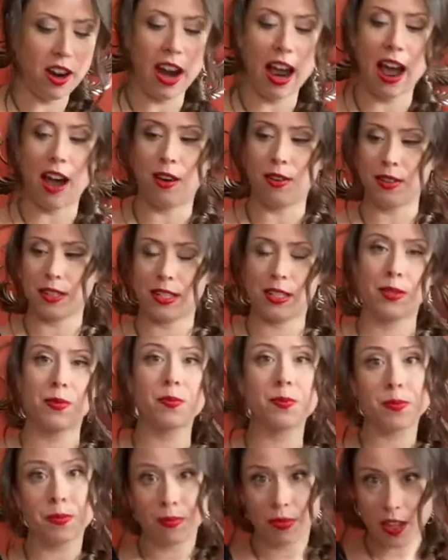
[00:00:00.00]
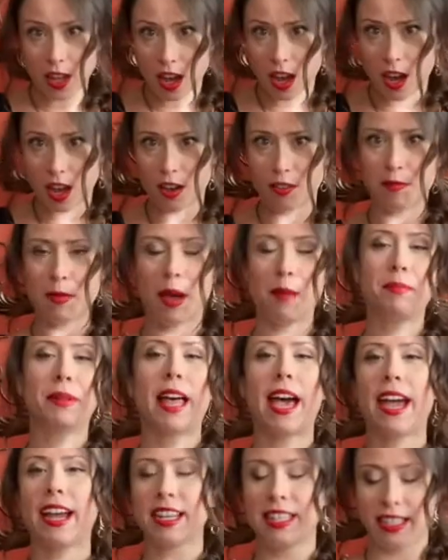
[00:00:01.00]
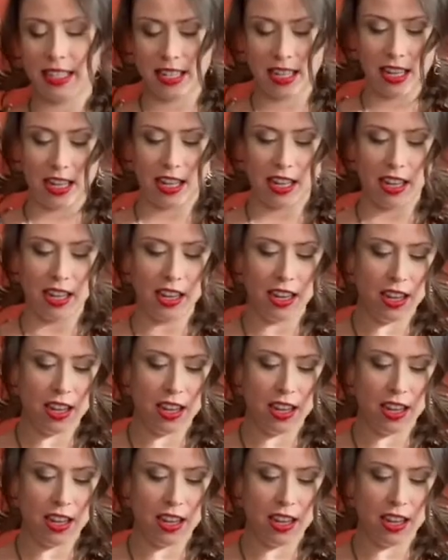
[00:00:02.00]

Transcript: ounce of my black tea